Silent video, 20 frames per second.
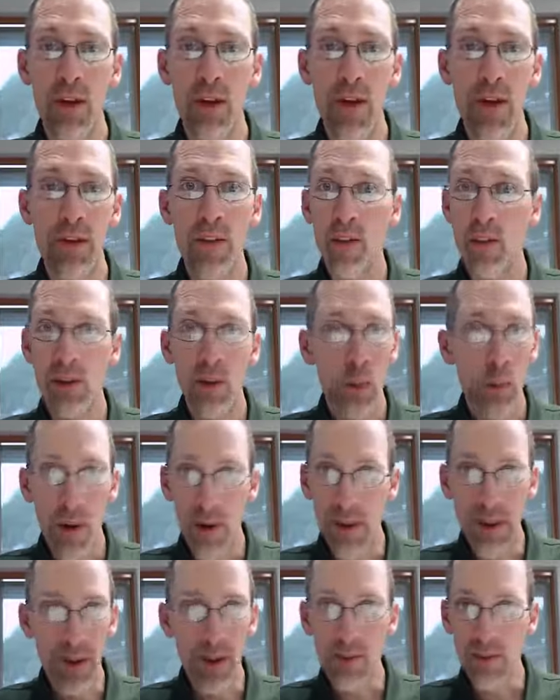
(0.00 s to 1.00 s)
and that
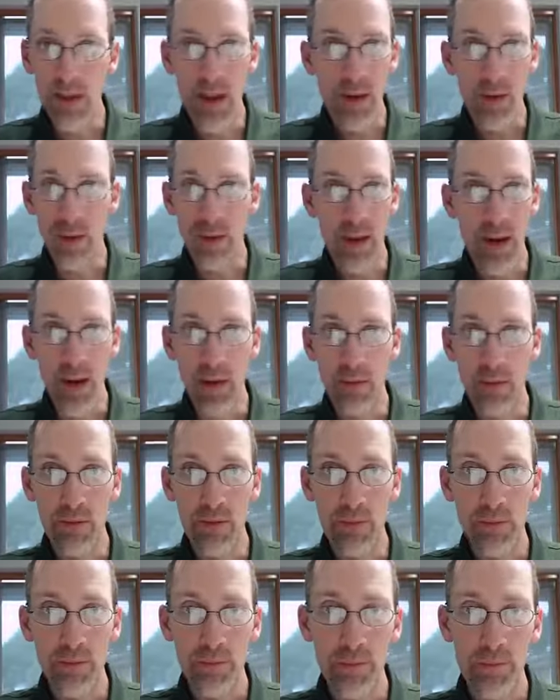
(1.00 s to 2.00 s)
nobody gets out alive.
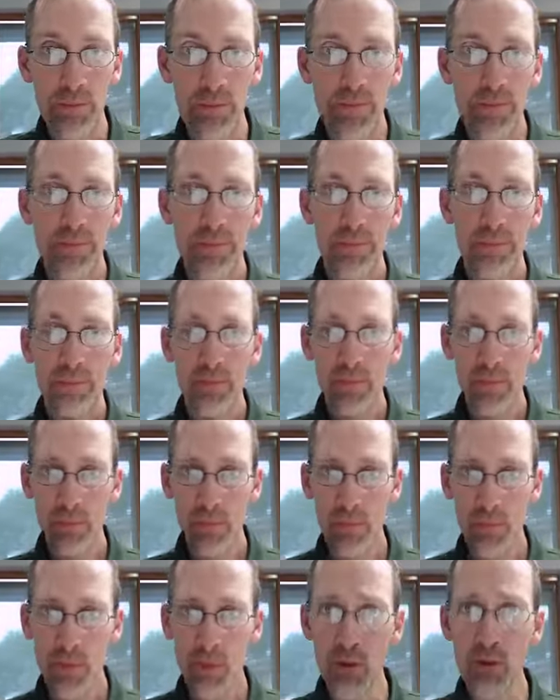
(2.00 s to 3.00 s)

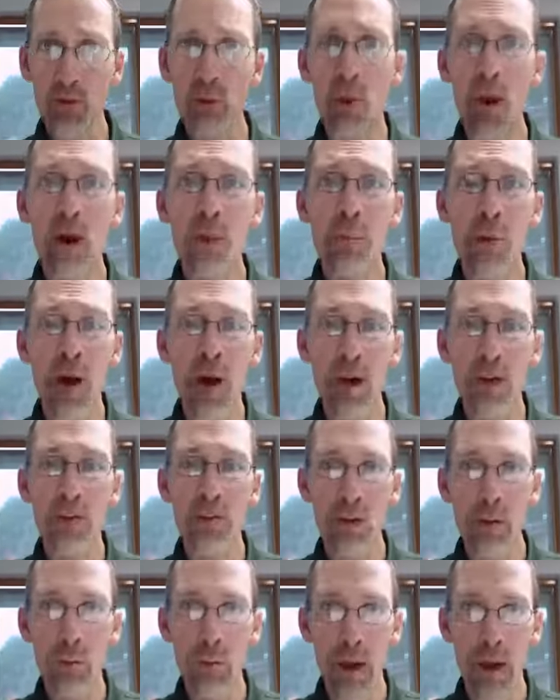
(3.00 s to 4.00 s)
So our bodies
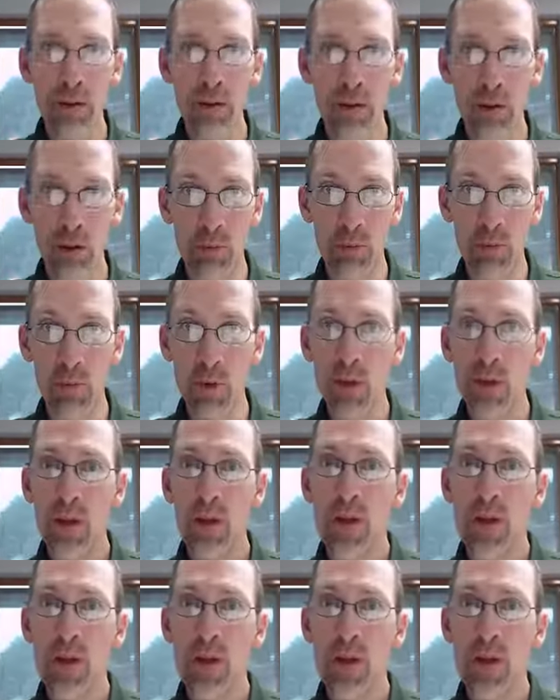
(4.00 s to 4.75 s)
are perishable.